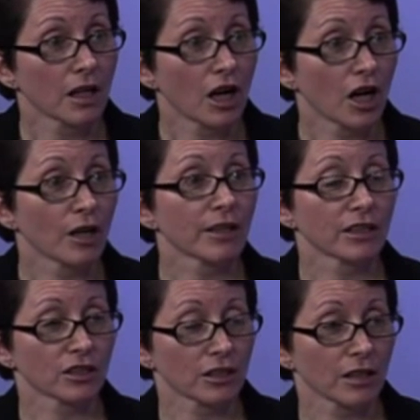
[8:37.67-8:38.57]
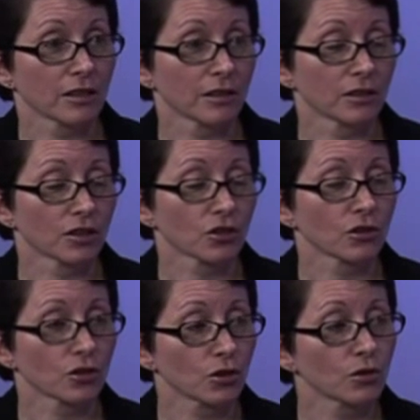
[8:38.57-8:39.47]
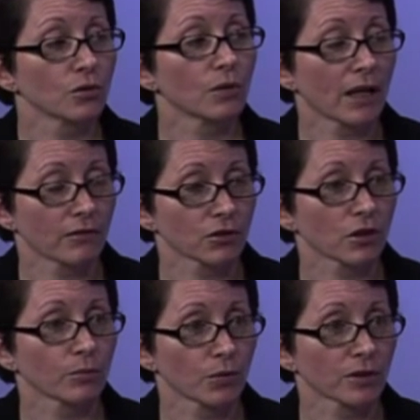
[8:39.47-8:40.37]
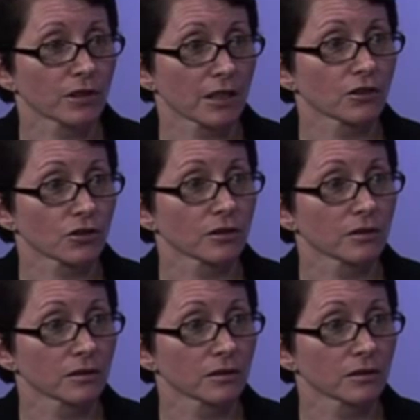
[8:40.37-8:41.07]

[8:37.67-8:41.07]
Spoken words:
in addition to having trouble with attention.